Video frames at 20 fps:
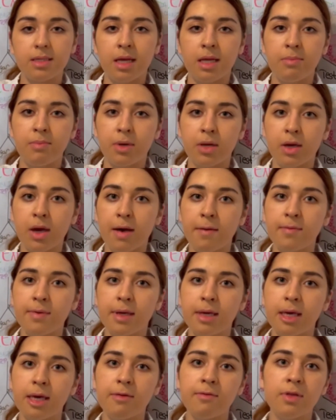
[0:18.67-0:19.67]
and
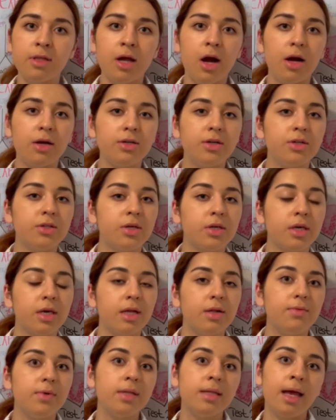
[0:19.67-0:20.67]
becoming even harder to
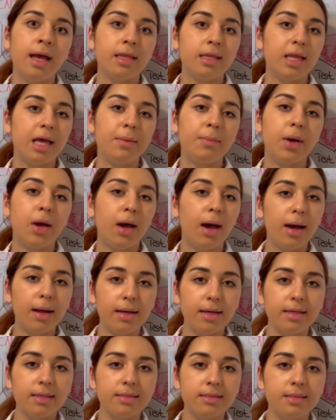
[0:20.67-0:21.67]
kill with
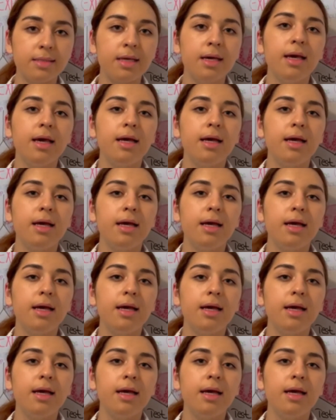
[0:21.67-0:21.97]
antibiotics.